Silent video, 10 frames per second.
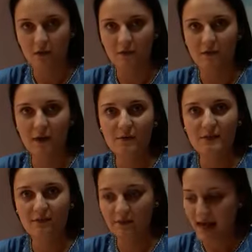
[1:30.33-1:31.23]

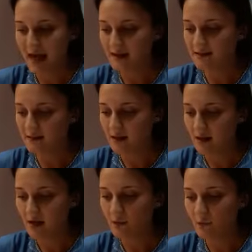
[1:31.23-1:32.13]
Those flags
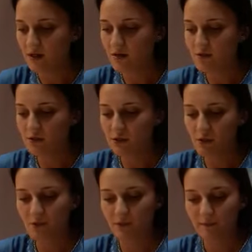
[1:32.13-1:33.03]
and windows
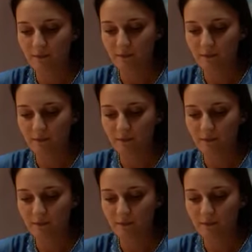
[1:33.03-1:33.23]
too.